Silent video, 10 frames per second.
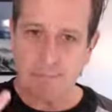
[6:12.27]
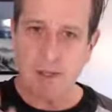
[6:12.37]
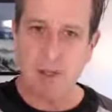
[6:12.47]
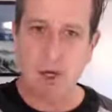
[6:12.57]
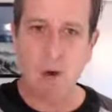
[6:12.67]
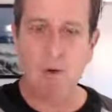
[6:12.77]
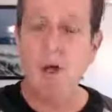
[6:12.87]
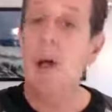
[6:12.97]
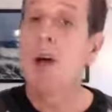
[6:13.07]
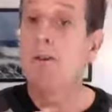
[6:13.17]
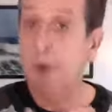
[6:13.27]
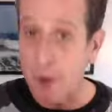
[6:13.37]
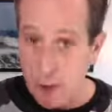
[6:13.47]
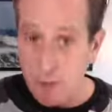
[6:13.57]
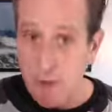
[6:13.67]
So for
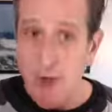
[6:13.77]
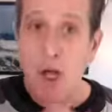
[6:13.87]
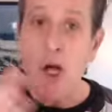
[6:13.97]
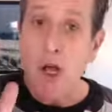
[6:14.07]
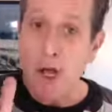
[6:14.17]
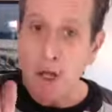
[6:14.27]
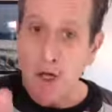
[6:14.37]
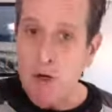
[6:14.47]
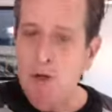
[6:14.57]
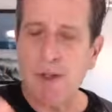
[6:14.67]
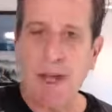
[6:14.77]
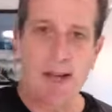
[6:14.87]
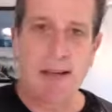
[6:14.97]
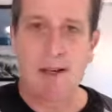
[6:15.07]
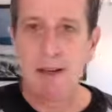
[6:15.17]
you, you think